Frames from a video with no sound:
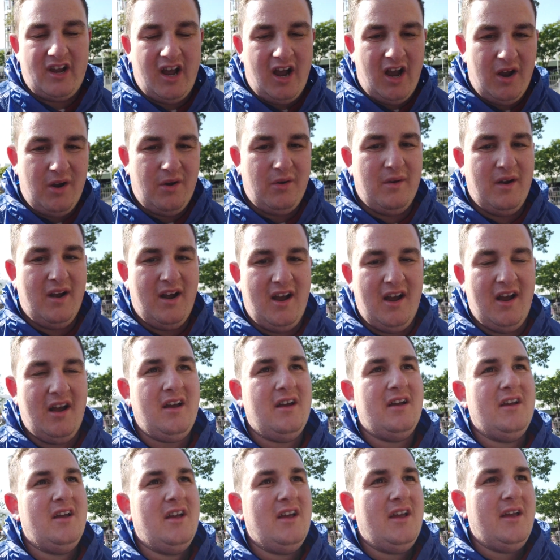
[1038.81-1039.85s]
So,
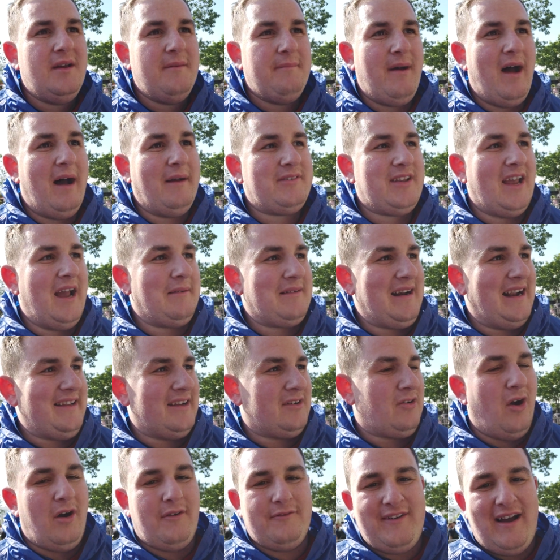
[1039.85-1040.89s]
but I'm glad
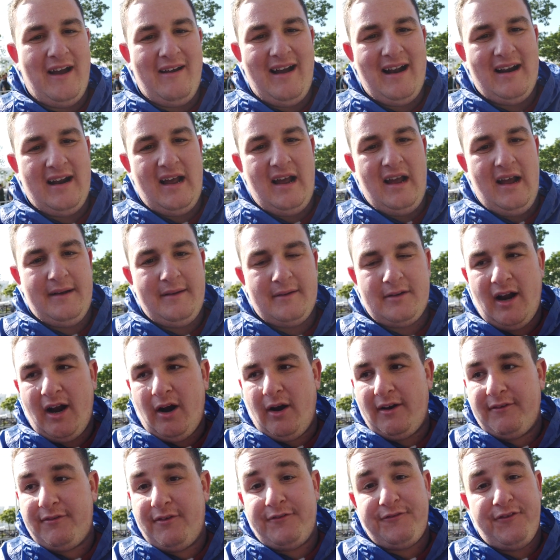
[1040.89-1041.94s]
I got on Valhalla, and I'm going
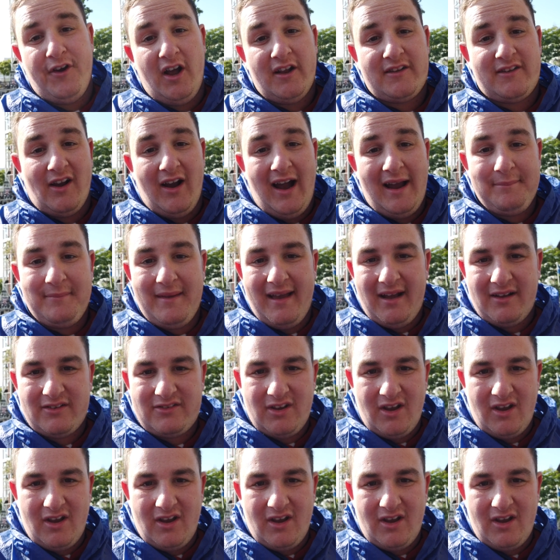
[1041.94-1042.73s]
on it for the third time now.